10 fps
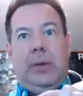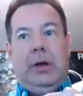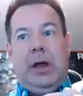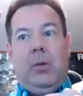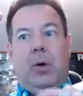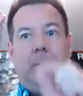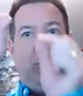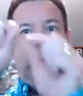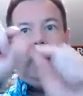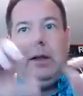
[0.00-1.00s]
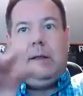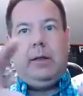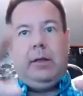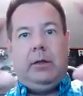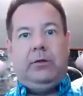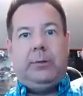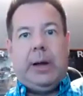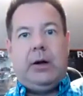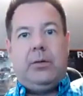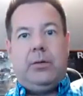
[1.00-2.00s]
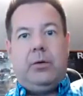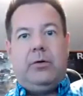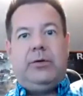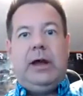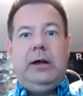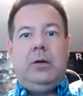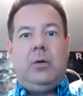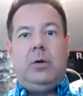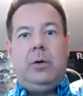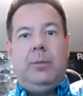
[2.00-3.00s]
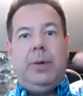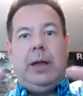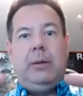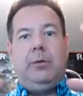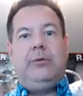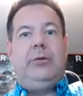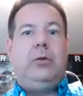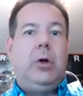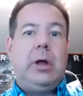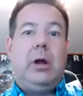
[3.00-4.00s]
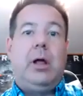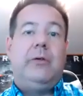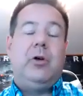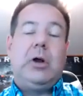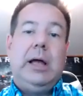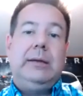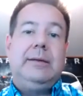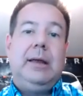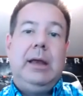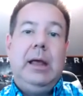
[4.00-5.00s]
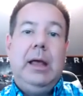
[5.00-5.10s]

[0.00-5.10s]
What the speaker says: in at one point and then they'll spider through your site in order to be able to look at all of your content